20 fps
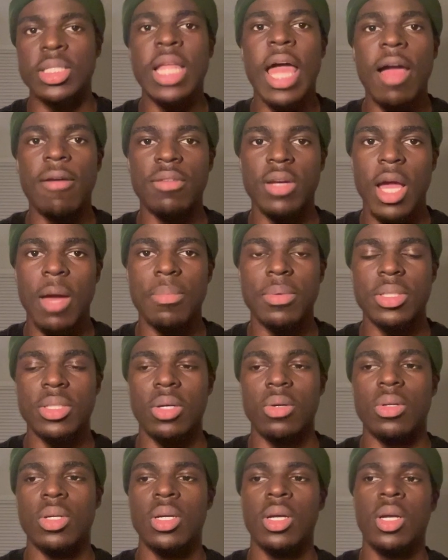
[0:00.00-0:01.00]
in every
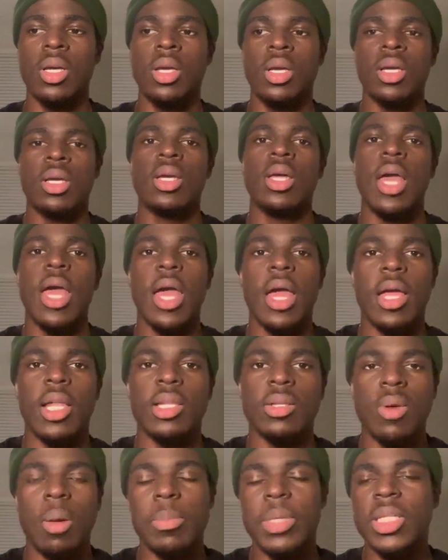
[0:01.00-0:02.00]
episode.
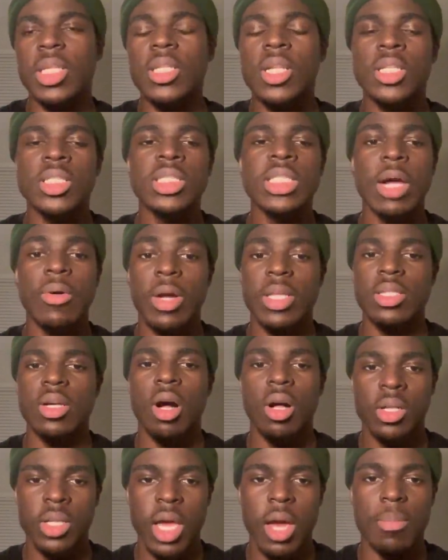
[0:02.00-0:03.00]
And I mean, he doesn't direct
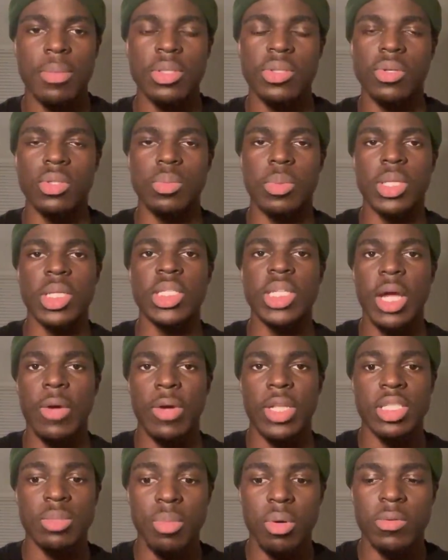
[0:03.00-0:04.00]
all the episodes, but he
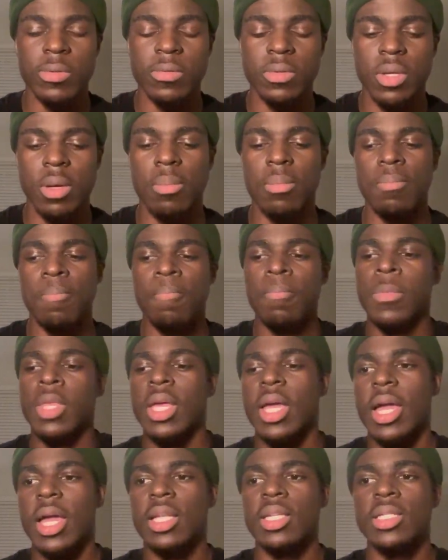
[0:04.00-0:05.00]
directs most of them,
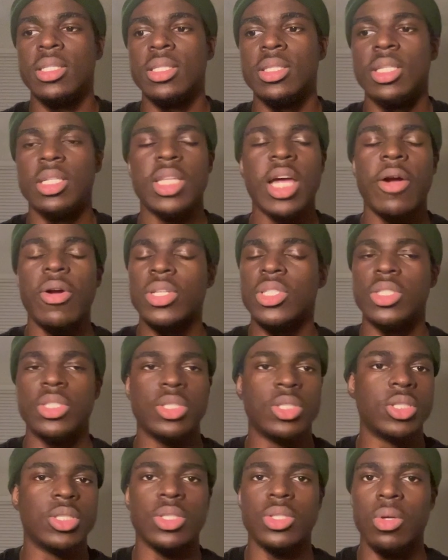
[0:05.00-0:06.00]
and the direction
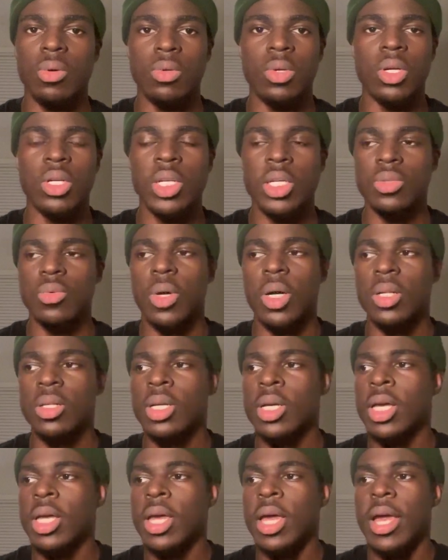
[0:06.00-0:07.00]
is just so good as well.
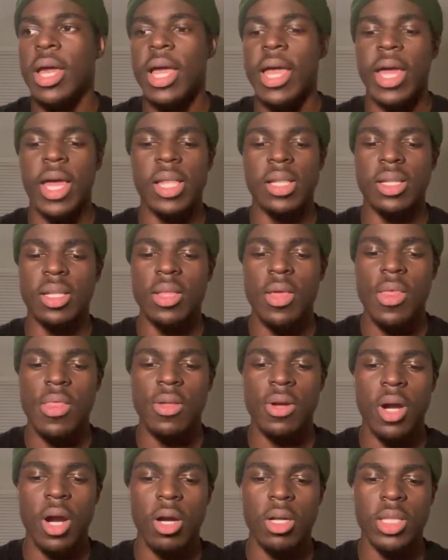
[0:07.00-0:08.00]
And
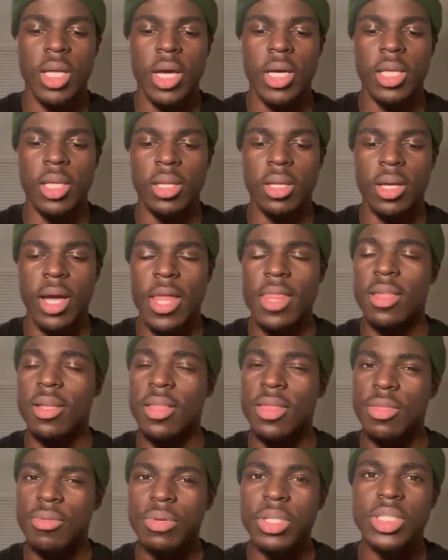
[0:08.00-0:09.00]
there are like I
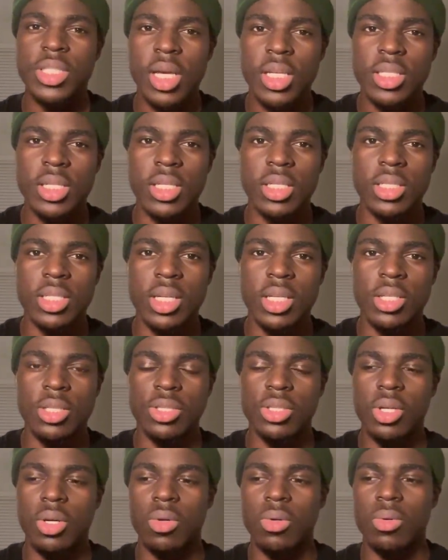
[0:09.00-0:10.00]
think three chases in the
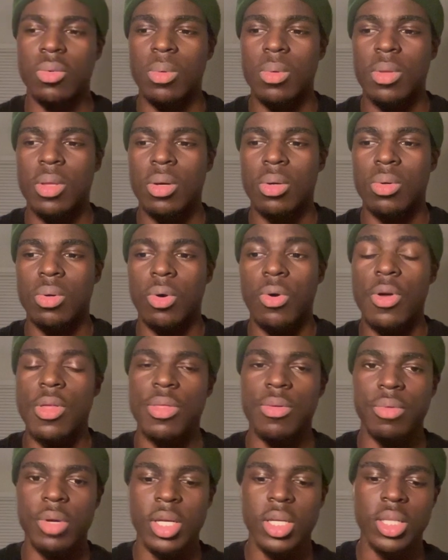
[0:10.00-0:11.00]
show, or
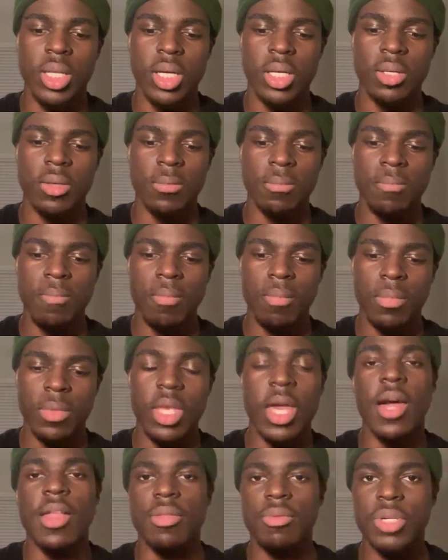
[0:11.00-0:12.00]
three like
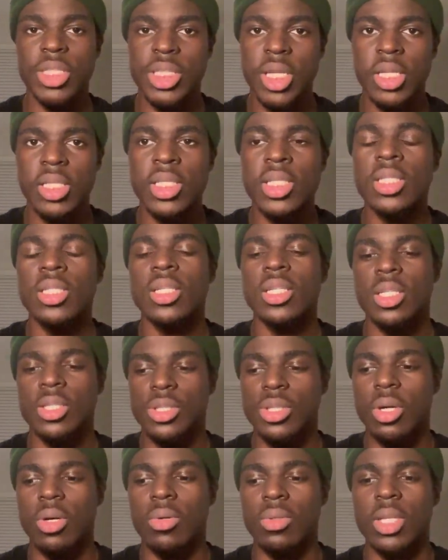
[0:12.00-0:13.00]
yeah, three chases in the
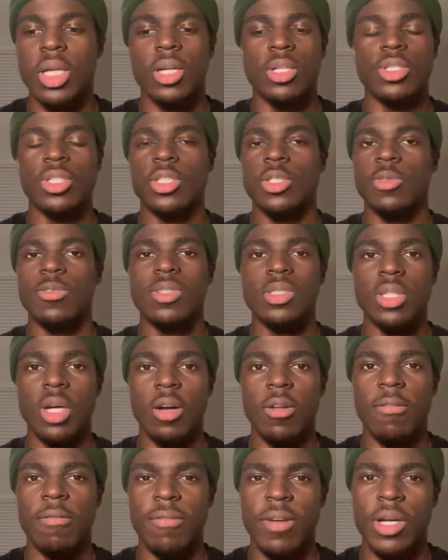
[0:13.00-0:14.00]
show that are just
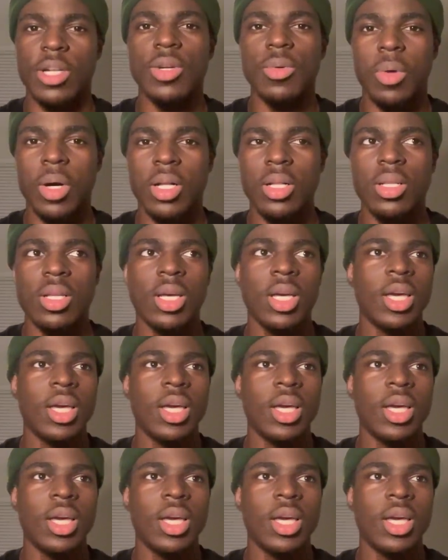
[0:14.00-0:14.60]
done very well.